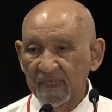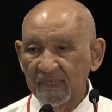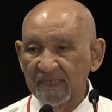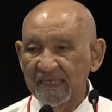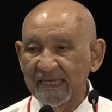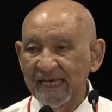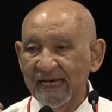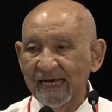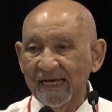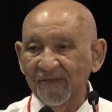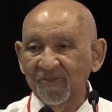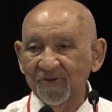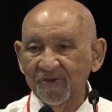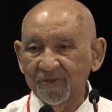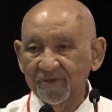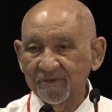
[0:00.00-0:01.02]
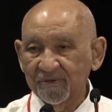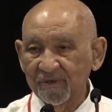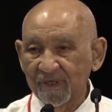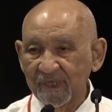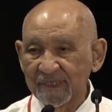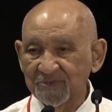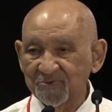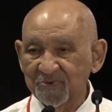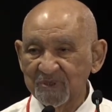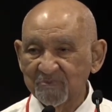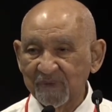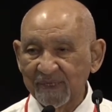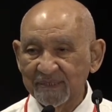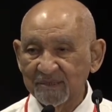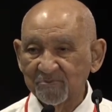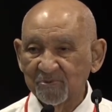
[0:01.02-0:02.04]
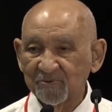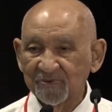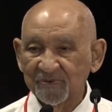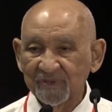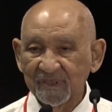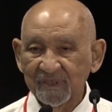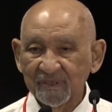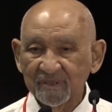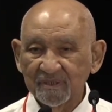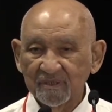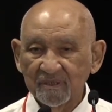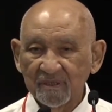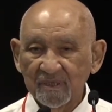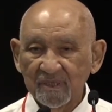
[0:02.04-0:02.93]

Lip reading: The other is responsible for this.